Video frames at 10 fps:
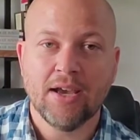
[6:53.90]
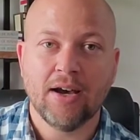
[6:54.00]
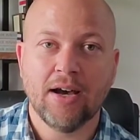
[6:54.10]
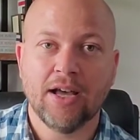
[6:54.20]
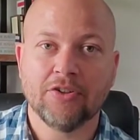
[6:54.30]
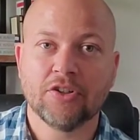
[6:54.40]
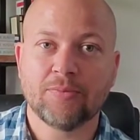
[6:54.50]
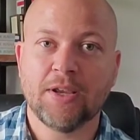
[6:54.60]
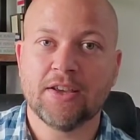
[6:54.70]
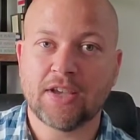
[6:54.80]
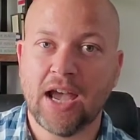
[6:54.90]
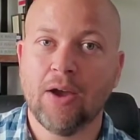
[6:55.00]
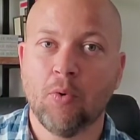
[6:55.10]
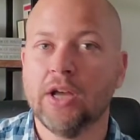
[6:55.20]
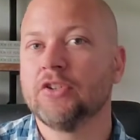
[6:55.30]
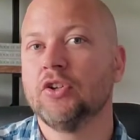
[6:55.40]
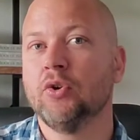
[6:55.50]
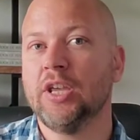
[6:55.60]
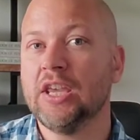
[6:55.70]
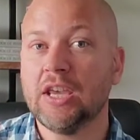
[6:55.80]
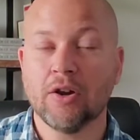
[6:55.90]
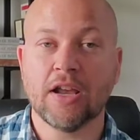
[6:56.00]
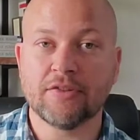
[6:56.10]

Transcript: uh, just because I want to hear